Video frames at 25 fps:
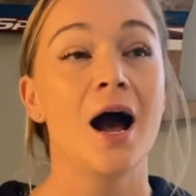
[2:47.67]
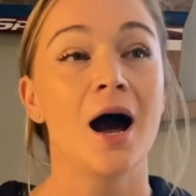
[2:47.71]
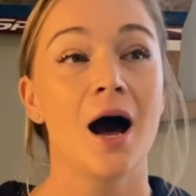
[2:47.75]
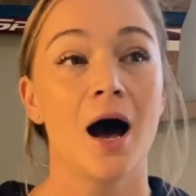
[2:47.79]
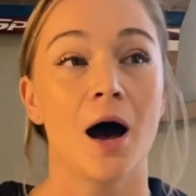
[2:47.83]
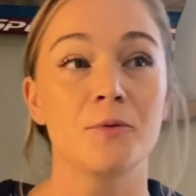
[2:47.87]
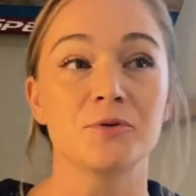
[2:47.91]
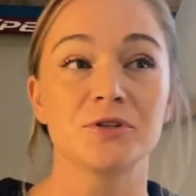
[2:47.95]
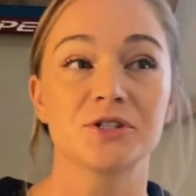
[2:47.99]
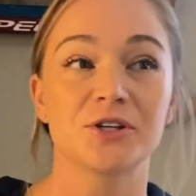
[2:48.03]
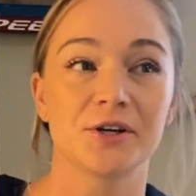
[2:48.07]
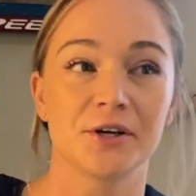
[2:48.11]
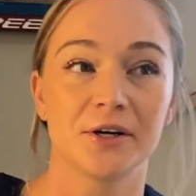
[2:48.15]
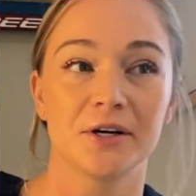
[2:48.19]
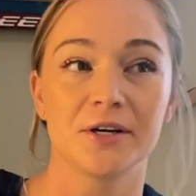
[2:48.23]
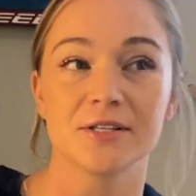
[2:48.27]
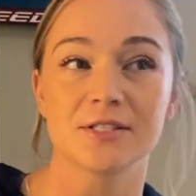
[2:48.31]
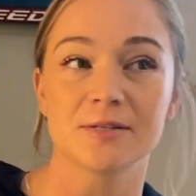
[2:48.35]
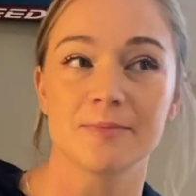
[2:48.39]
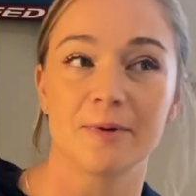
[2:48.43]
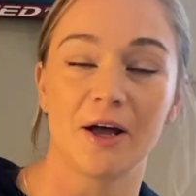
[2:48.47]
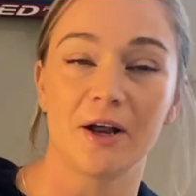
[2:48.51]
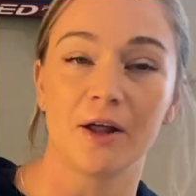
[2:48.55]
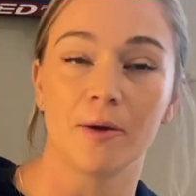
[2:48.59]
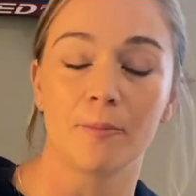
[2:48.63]
I was curious
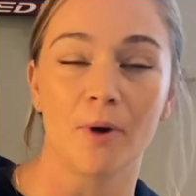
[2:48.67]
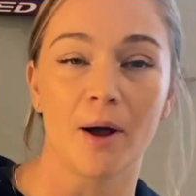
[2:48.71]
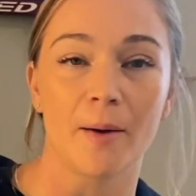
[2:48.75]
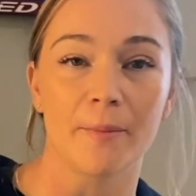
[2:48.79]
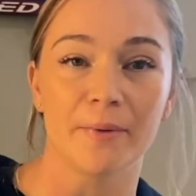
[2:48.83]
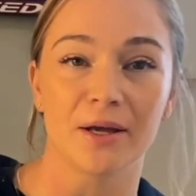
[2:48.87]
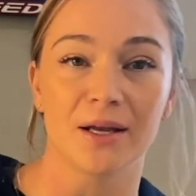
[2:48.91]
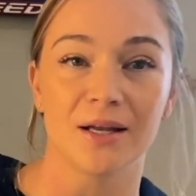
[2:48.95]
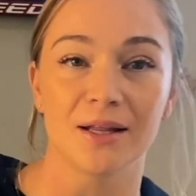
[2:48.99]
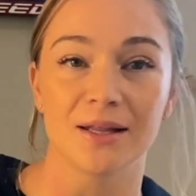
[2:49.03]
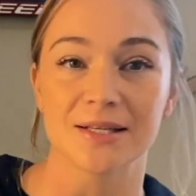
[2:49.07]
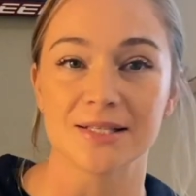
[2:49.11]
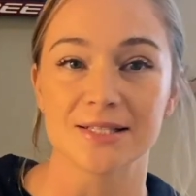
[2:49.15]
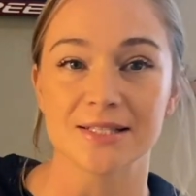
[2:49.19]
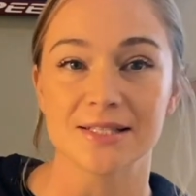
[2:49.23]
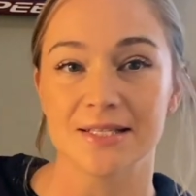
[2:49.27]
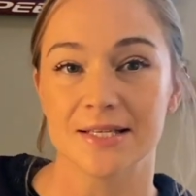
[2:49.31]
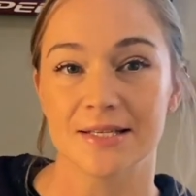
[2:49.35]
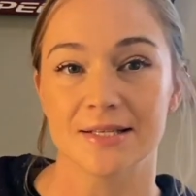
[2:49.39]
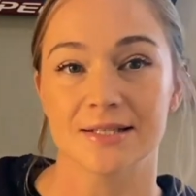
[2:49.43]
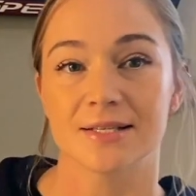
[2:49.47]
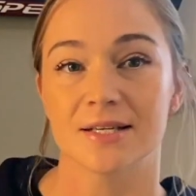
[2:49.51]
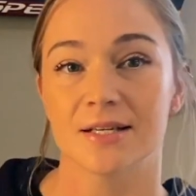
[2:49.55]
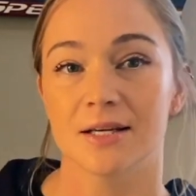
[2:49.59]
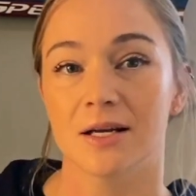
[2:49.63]
about him coming into this
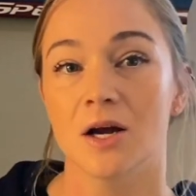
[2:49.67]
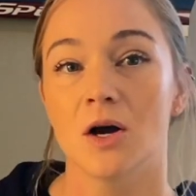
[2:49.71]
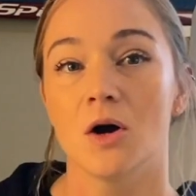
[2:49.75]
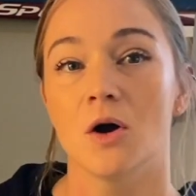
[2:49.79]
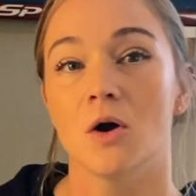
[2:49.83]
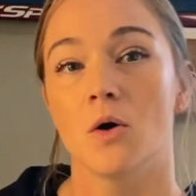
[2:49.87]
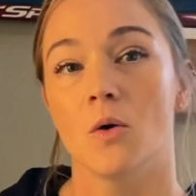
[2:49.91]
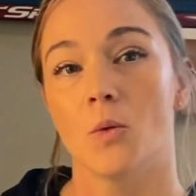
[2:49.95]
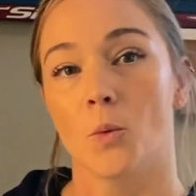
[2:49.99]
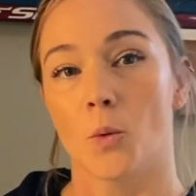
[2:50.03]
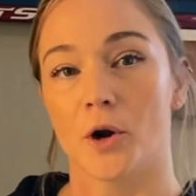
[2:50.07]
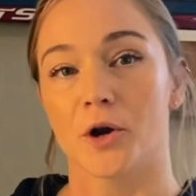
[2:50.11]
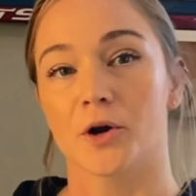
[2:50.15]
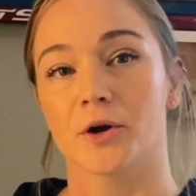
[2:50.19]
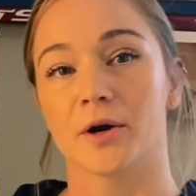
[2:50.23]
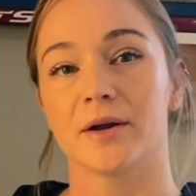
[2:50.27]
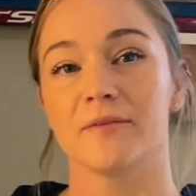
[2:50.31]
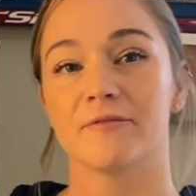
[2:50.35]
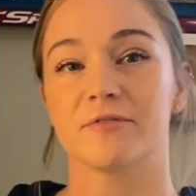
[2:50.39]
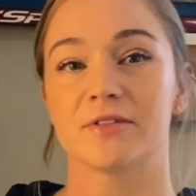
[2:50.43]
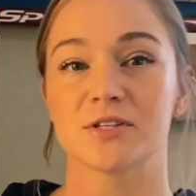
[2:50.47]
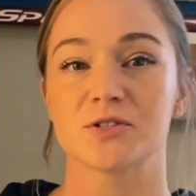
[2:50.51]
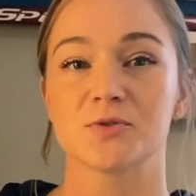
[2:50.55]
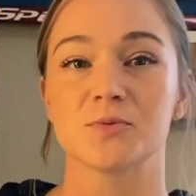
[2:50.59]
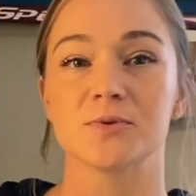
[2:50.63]
season, wondering
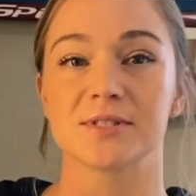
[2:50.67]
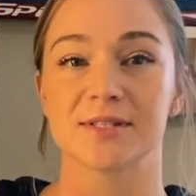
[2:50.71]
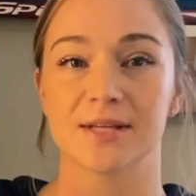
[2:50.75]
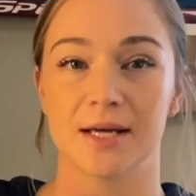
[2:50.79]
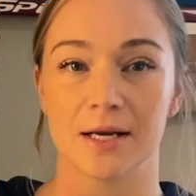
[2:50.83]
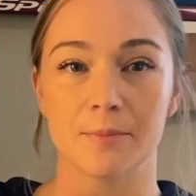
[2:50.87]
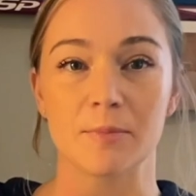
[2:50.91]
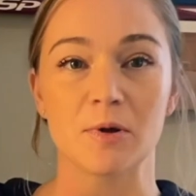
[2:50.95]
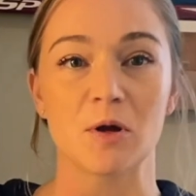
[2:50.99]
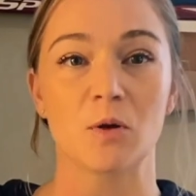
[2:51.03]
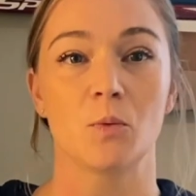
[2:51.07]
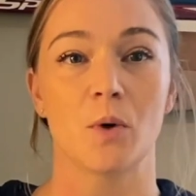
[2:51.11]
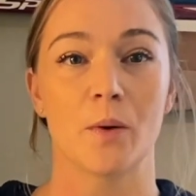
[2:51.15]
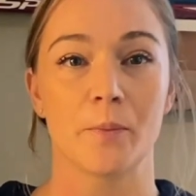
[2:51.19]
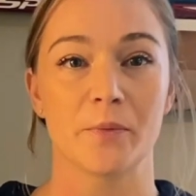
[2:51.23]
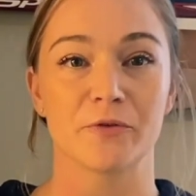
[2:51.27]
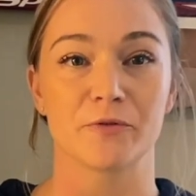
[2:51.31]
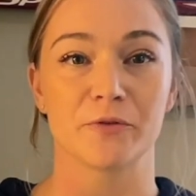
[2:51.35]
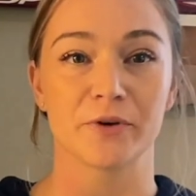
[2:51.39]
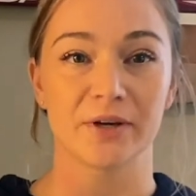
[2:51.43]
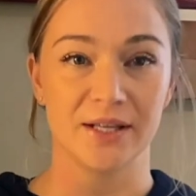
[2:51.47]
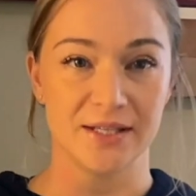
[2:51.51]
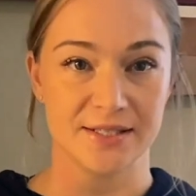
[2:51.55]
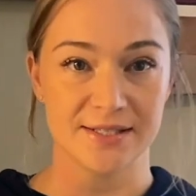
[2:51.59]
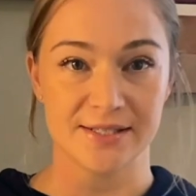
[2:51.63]
if this was going to be when we
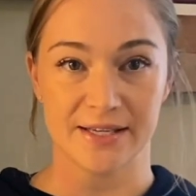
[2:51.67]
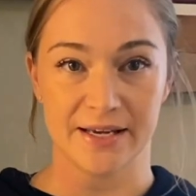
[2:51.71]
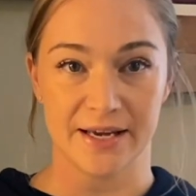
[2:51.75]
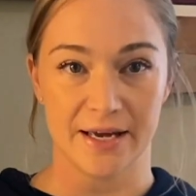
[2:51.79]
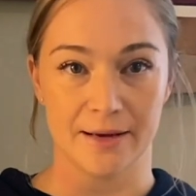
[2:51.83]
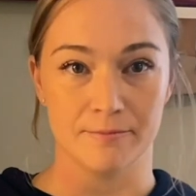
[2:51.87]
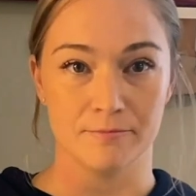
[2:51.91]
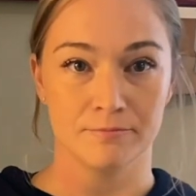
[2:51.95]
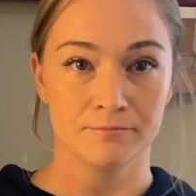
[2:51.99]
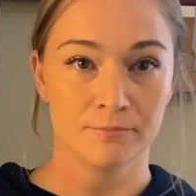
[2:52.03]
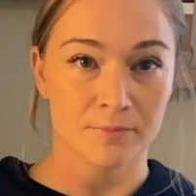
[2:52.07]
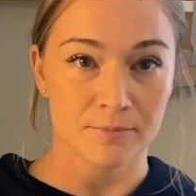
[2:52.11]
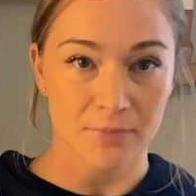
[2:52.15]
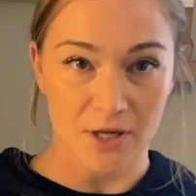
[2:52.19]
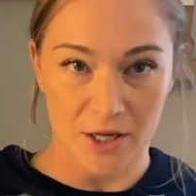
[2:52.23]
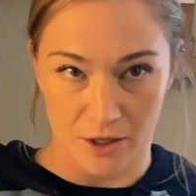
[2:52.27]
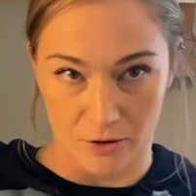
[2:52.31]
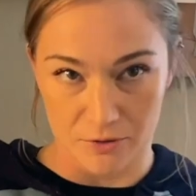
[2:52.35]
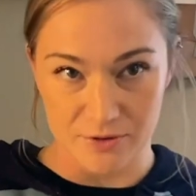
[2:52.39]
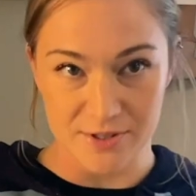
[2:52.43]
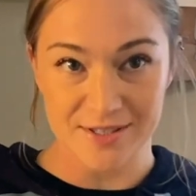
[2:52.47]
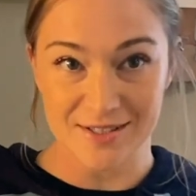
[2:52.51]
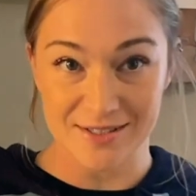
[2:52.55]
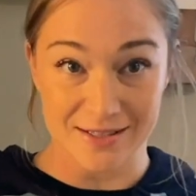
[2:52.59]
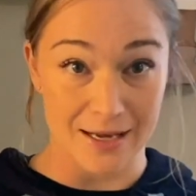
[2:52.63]
really see him, you know,
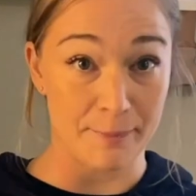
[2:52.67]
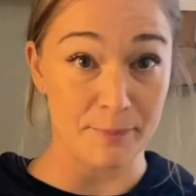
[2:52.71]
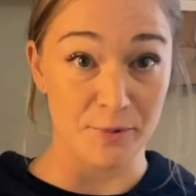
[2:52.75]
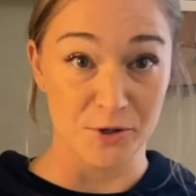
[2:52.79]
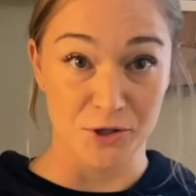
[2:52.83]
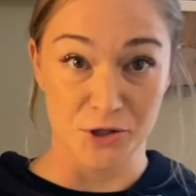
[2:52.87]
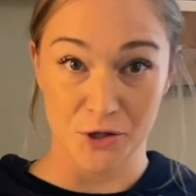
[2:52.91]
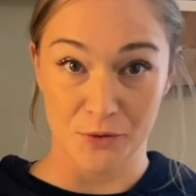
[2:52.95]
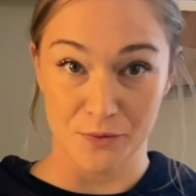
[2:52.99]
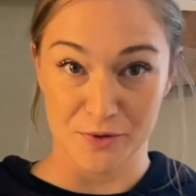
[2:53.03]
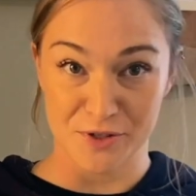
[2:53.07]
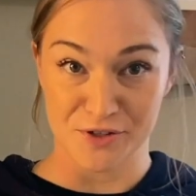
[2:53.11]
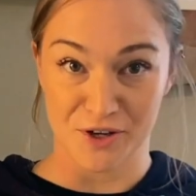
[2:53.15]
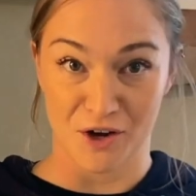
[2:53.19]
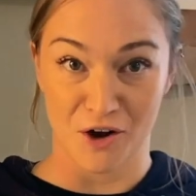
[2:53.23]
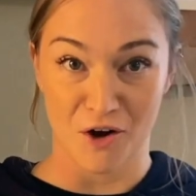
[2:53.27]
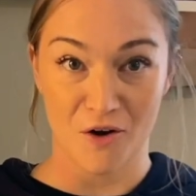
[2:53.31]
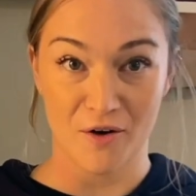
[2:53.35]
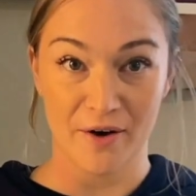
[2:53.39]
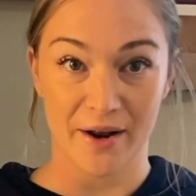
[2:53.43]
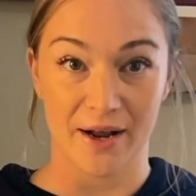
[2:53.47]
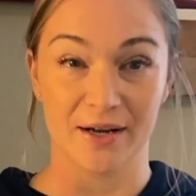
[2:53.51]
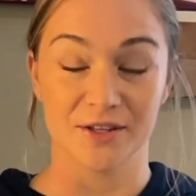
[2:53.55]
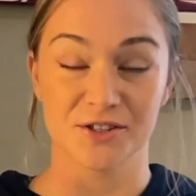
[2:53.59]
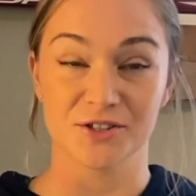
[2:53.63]
step into his
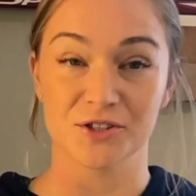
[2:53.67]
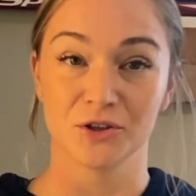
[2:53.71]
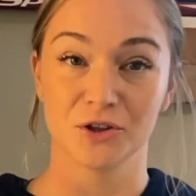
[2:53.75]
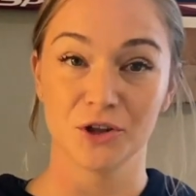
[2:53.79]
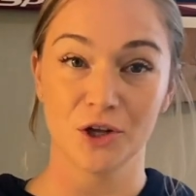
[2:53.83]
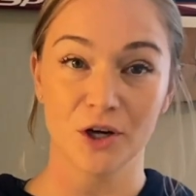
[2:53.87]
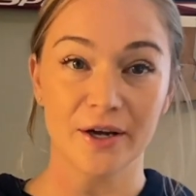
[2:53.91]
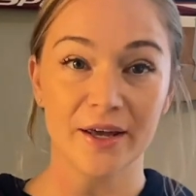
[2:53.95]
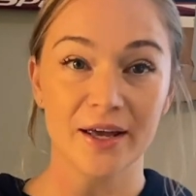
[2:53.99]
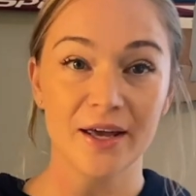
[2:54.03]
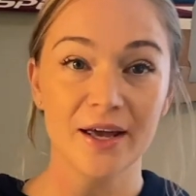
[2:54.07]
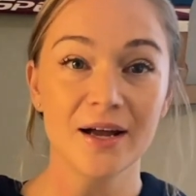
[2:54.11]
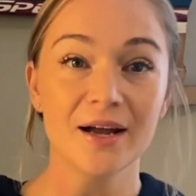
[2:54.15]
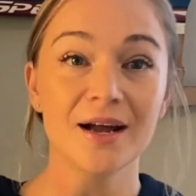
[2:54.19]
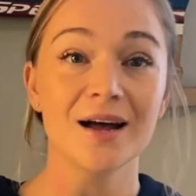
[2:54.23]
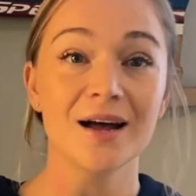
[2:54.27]
own, and it's looking